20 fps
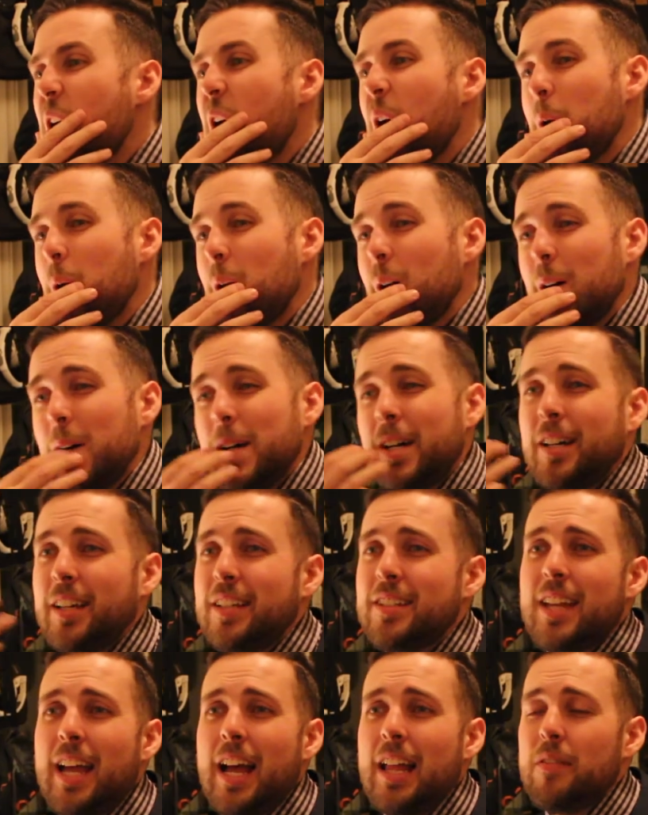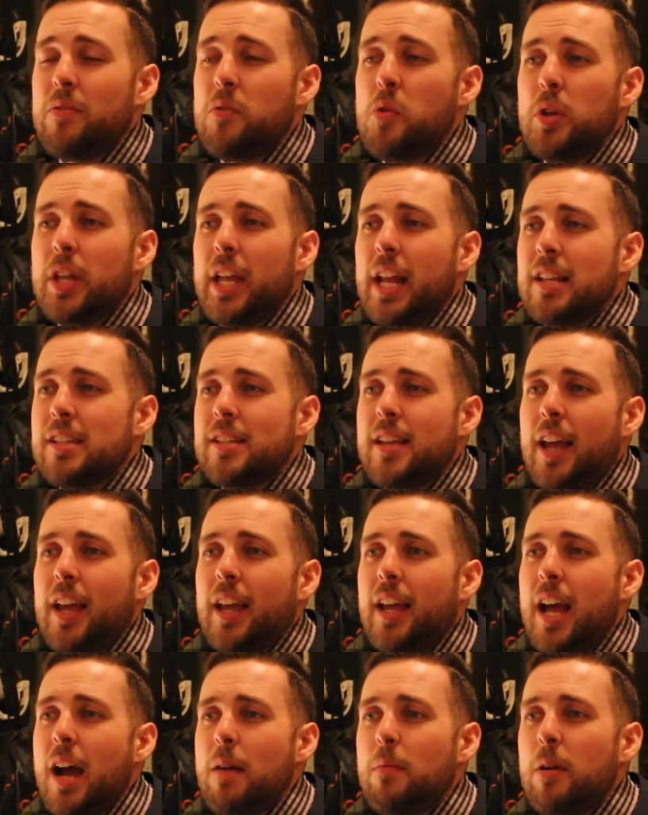I just can't afford to get a
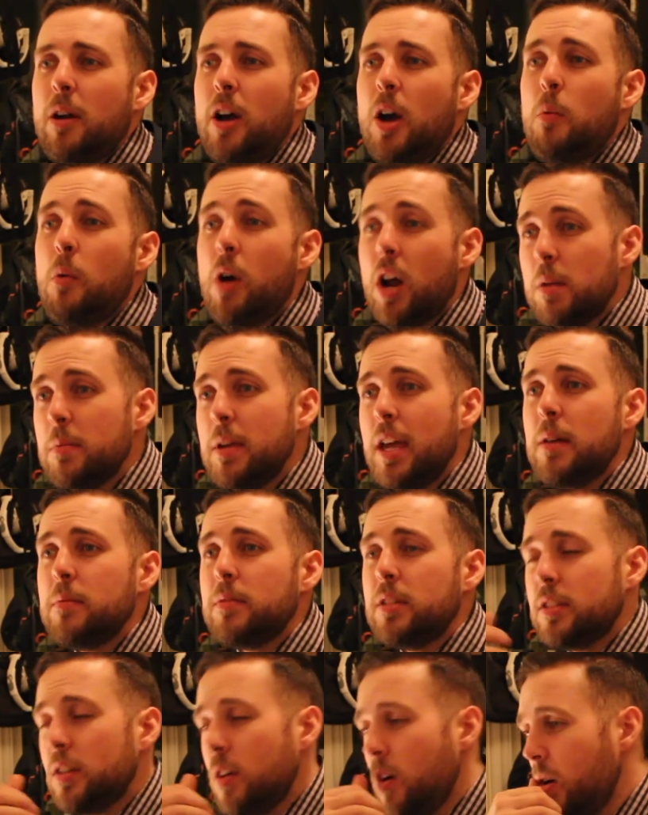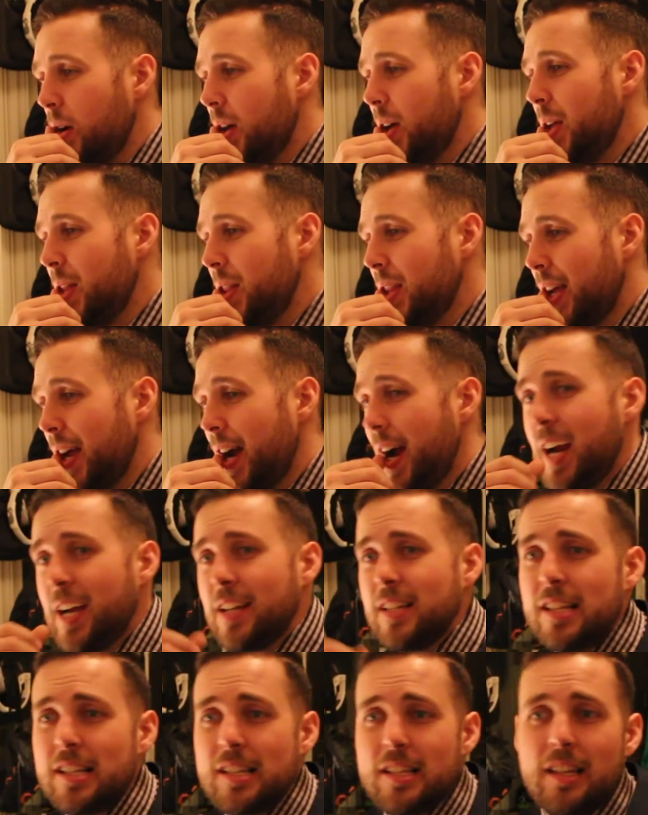second camera. I want to be able to talk in the car
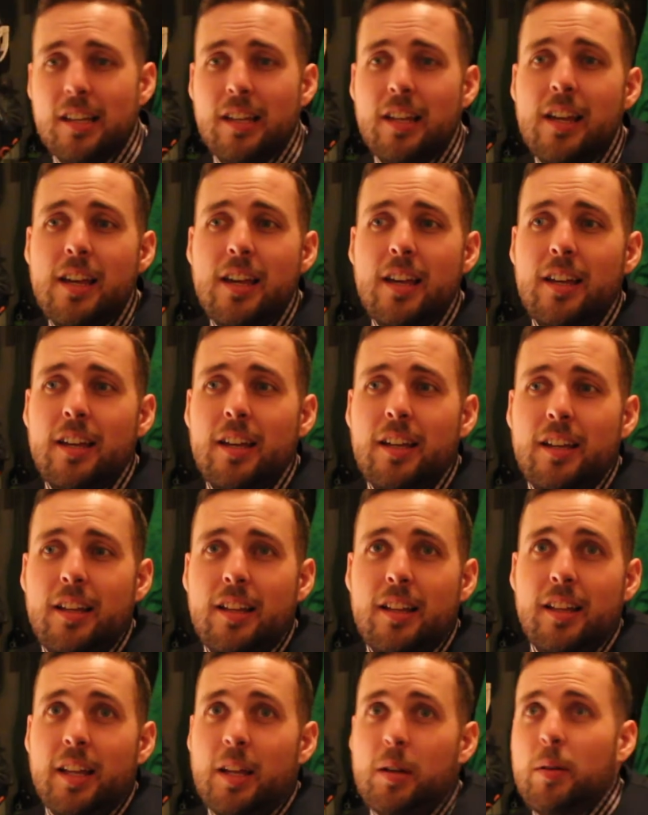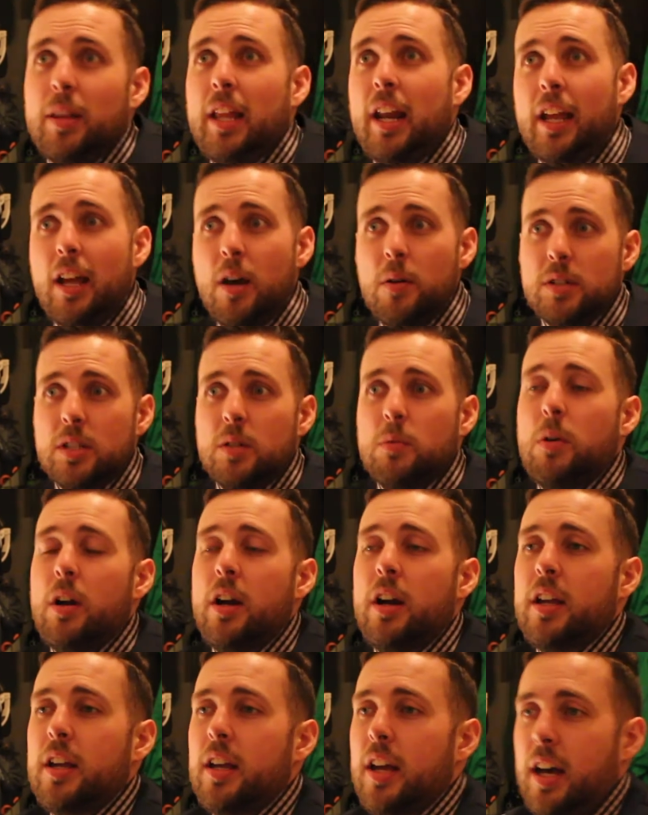because it's then I go into
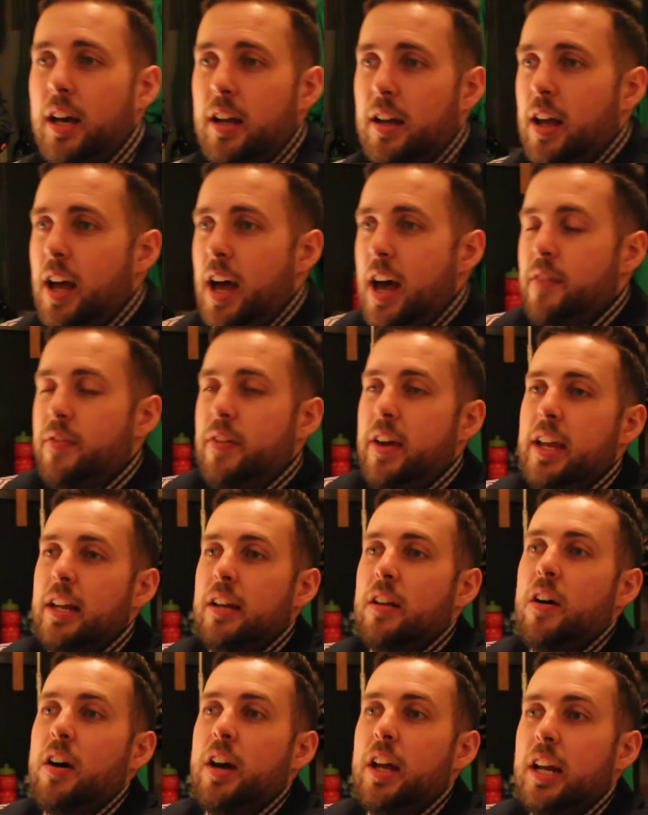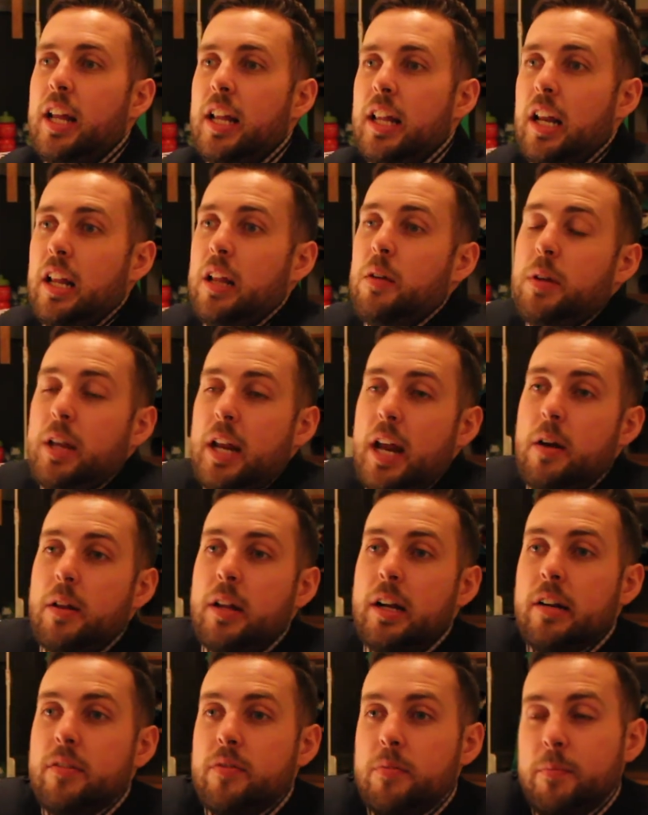work at 8:30, 9, and I don't get out of
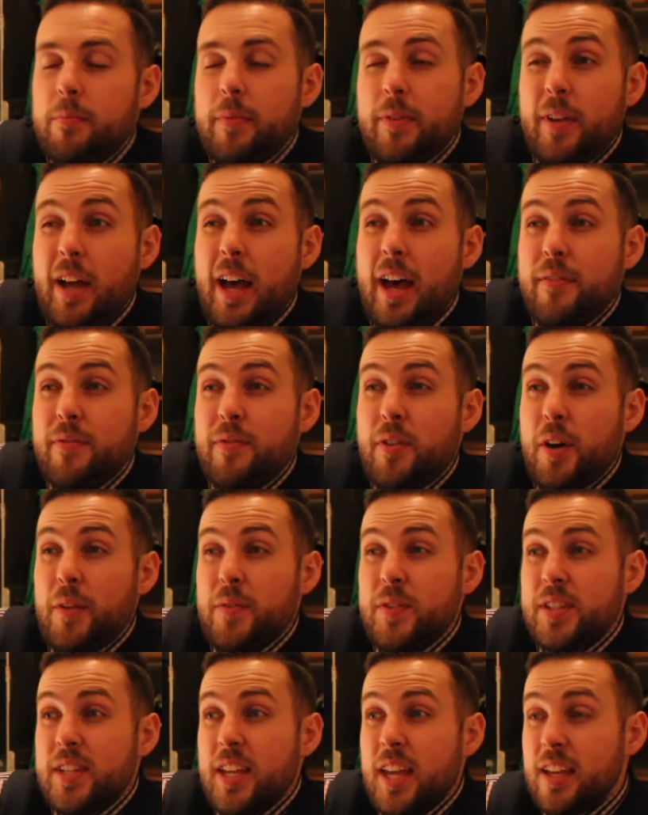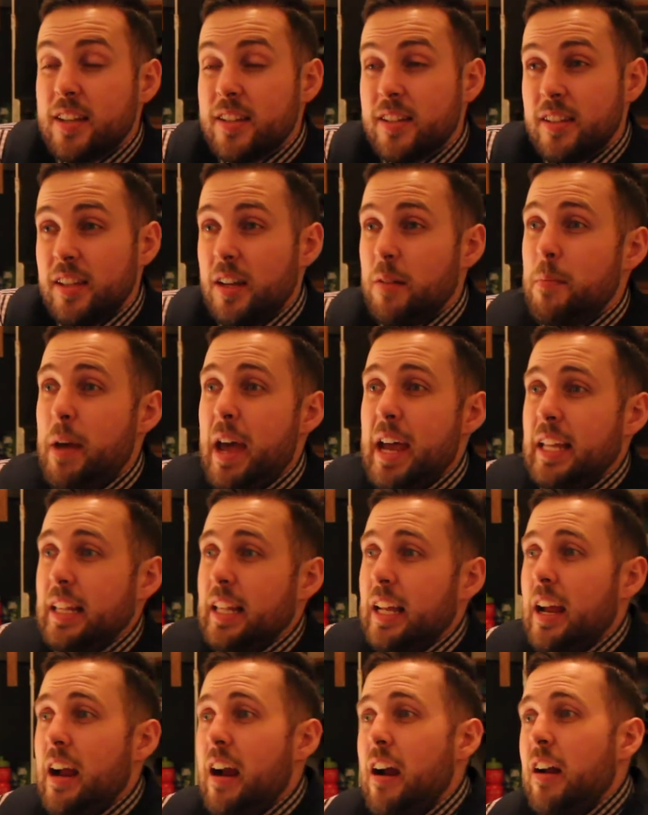there from 5:30, 6, and then I'm back in
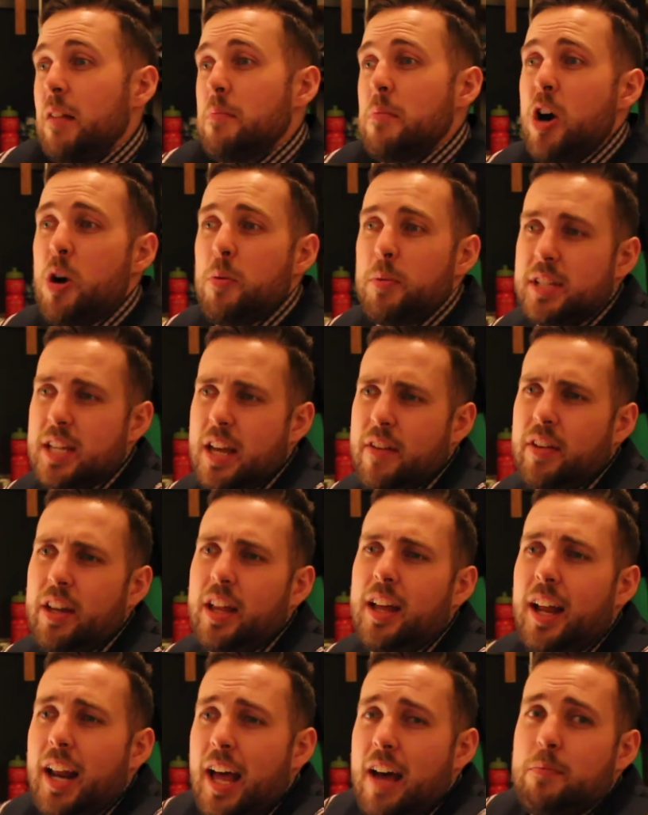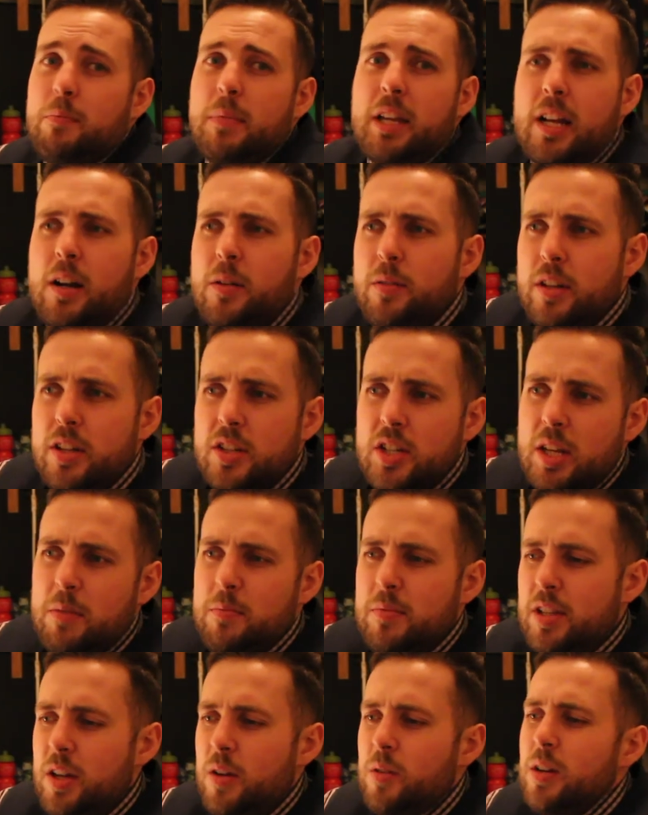the car and I'm home at 7, and I haven't been going to the
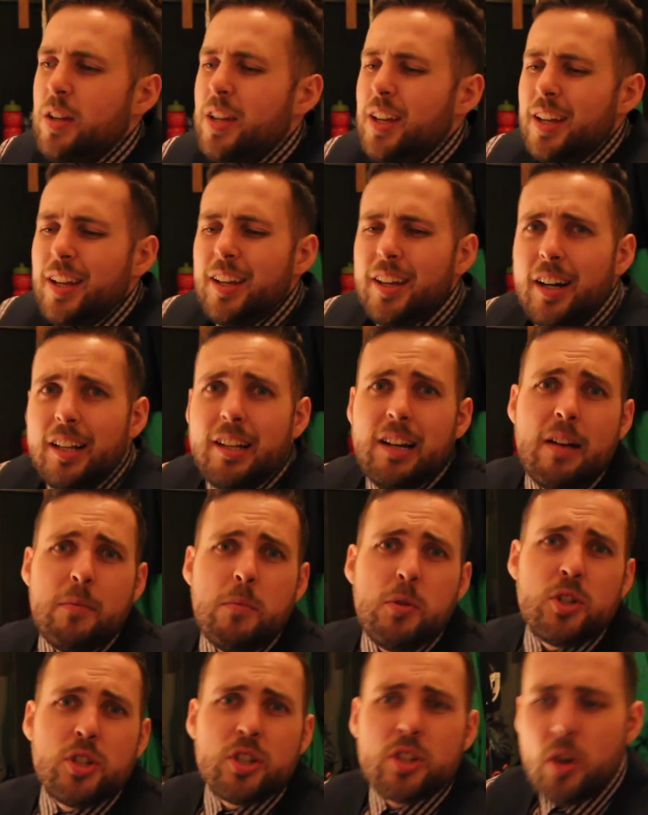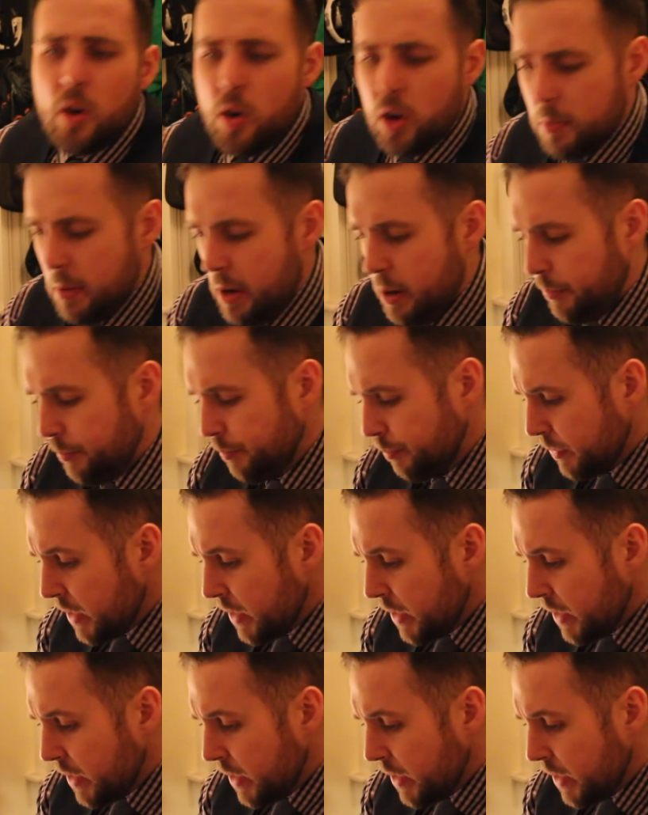gym, so I didn't have much to talk about.